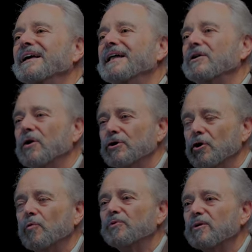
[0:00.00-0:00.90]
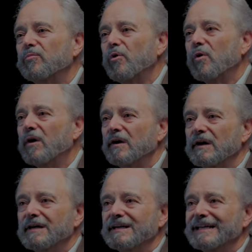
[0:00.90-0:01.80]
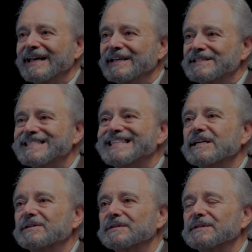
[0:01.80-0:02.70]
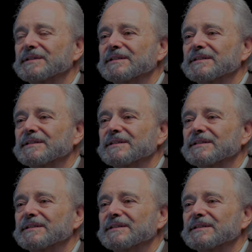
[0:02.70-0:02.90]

and on Yom Kippur it is sealed.